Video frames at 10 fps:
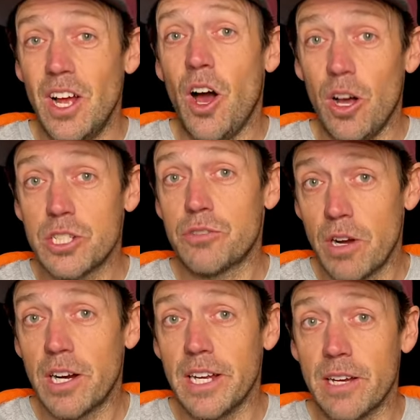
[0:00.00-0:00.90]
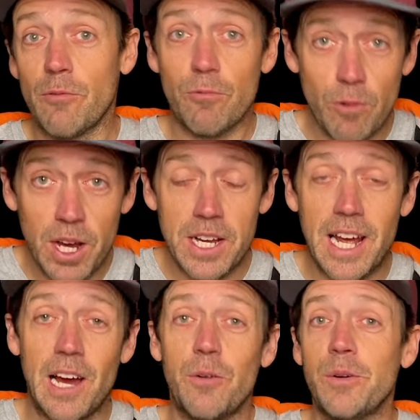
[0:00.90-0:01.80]
are struggling. Right
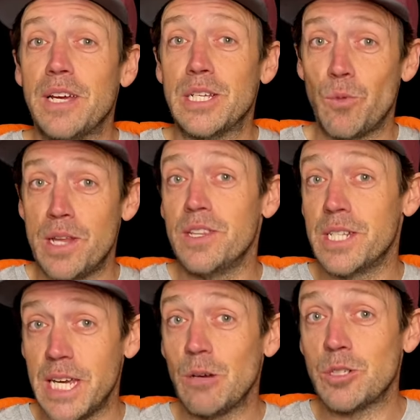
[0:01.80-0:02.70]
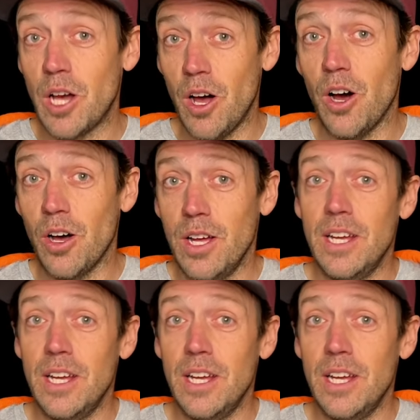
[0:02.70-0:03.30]
now is when the deals are.